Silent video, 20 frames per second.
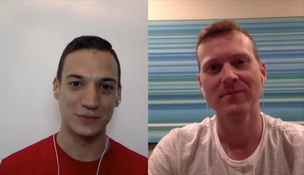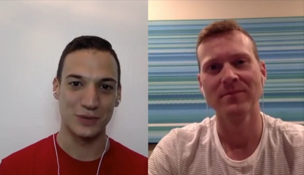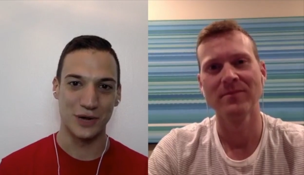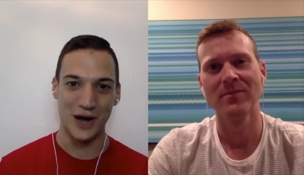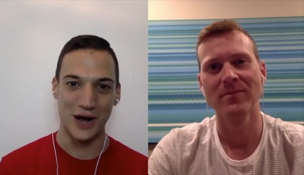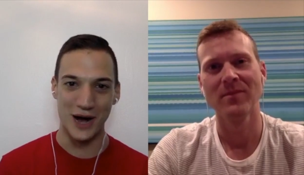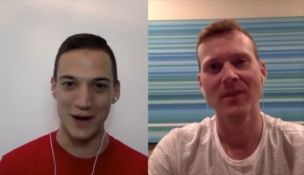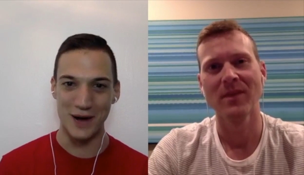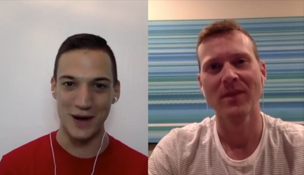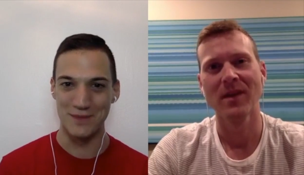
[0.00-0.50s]
Speaker 1: of
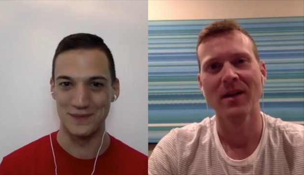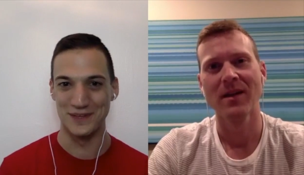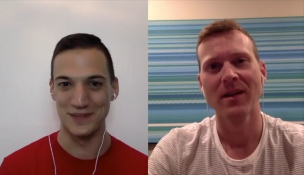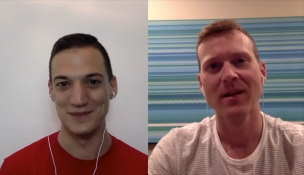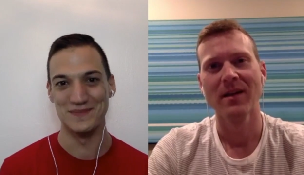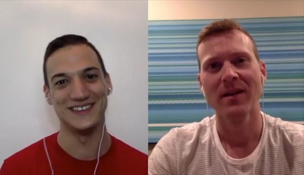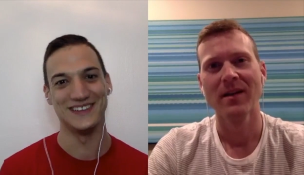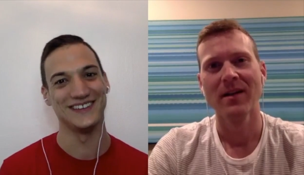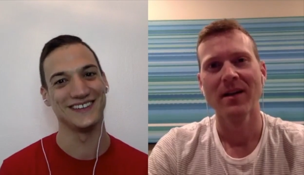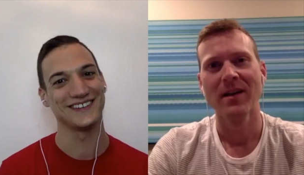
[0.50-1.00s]
a
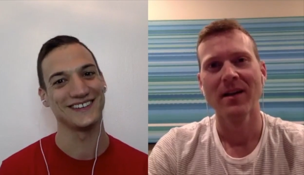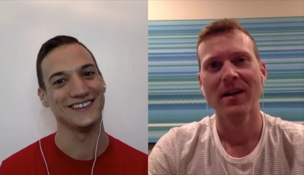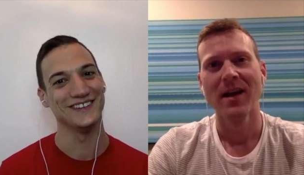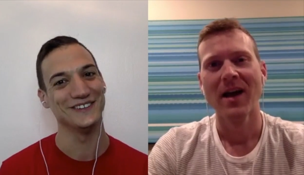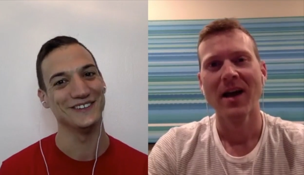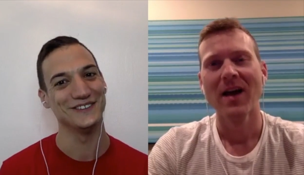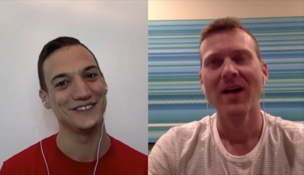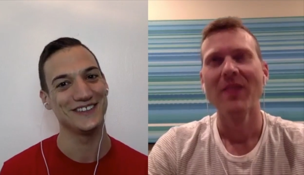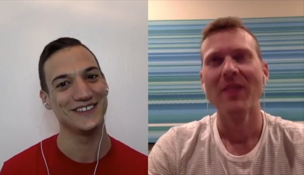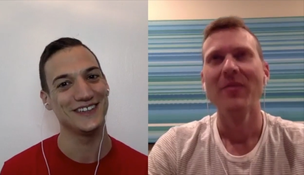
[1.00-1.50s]
problem the
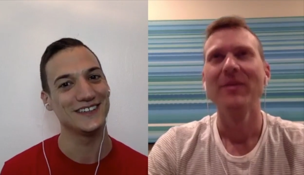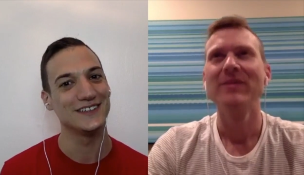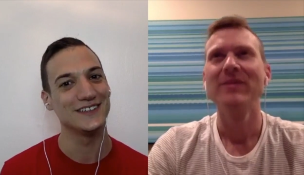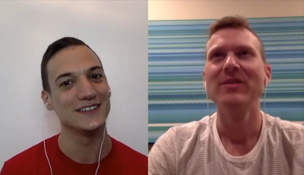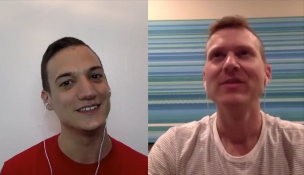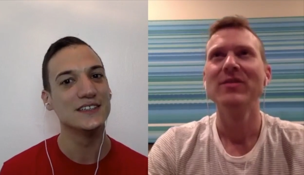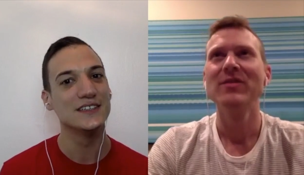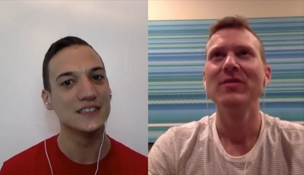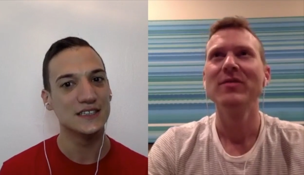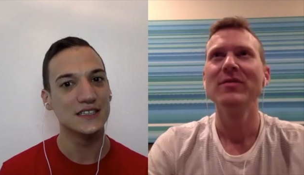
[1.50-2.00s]
code, But do
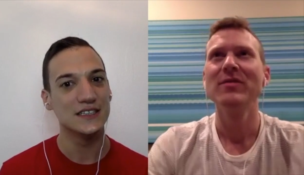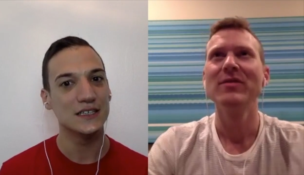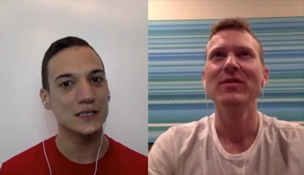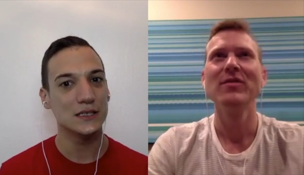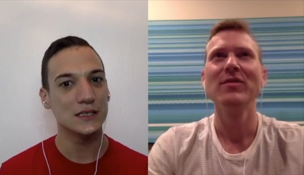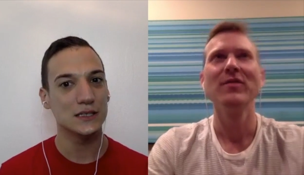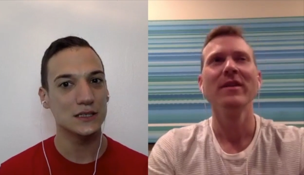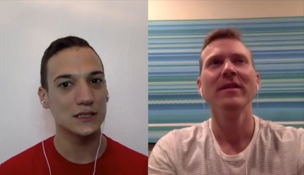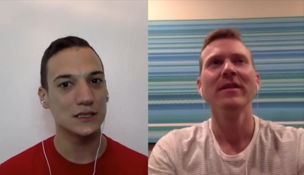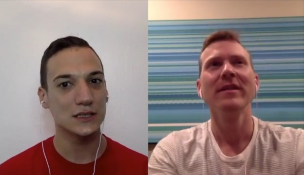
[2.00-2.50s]
you, do you
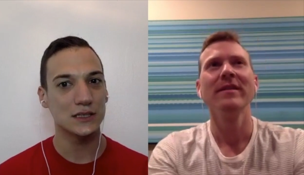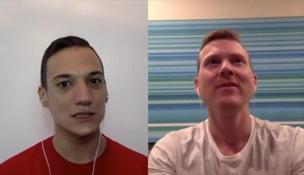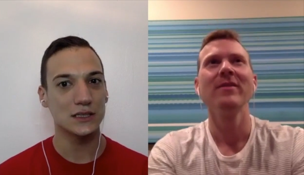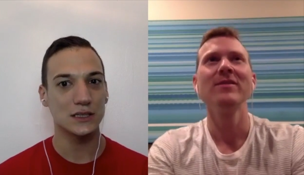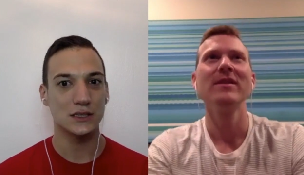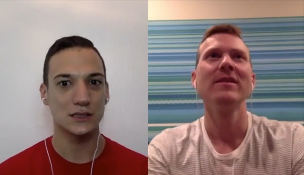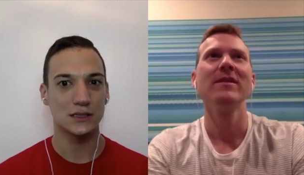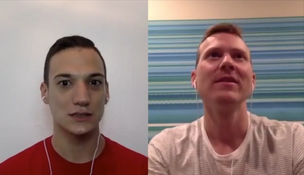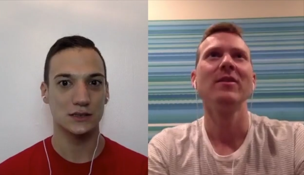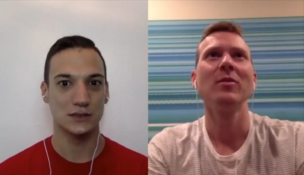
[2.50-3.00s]
feel like
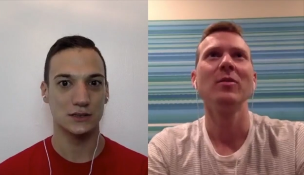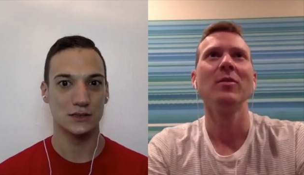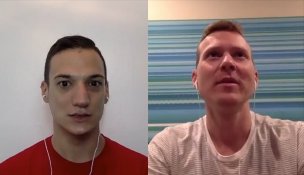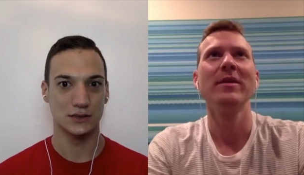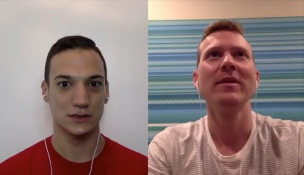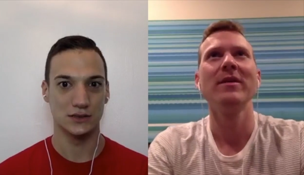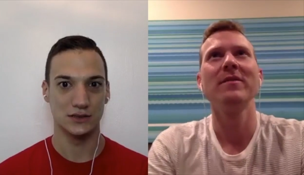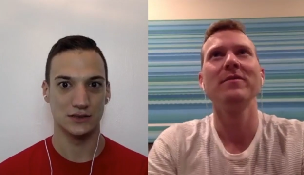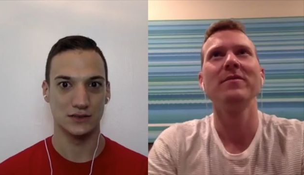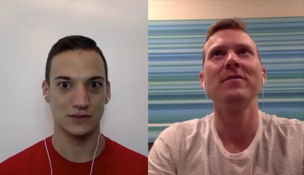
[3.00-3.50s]
there's a little bit
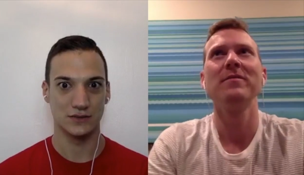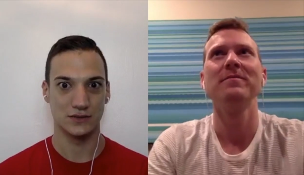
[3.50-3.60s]
of